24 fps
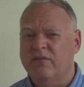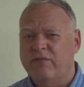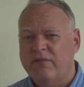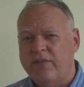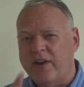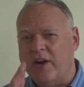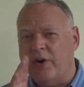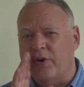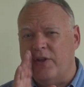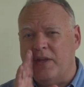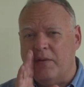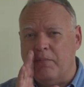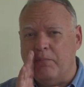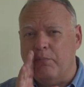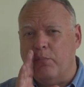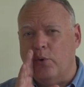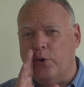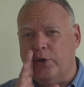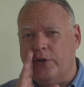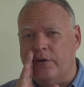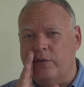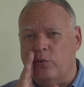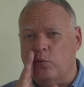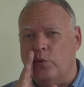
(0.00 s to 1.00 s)
very
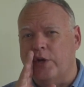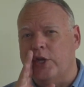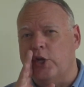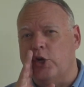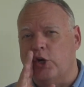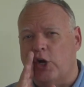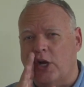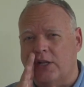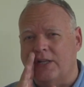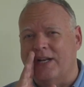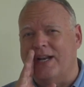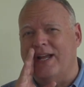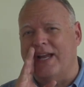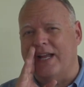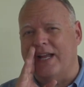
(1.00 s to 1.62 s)
important when you're on an